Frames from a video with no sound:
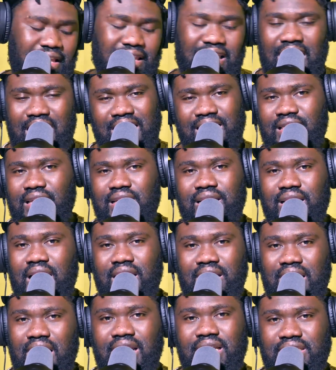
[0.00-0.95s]
Yeah, I think
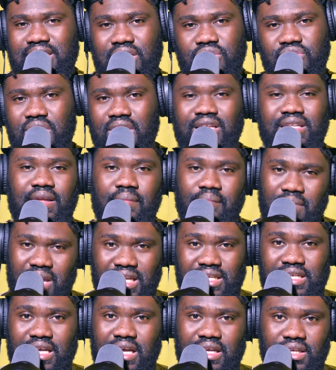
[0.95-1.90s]
that is actually the
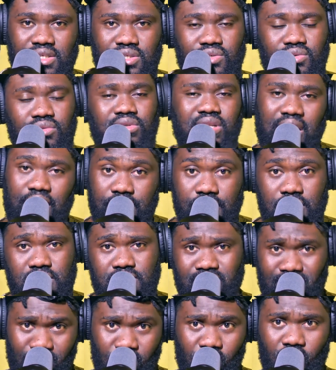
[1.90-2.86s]
major issue. There
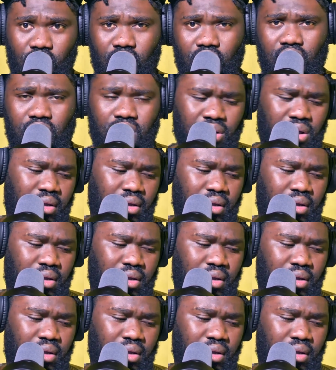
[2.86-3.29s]
is more,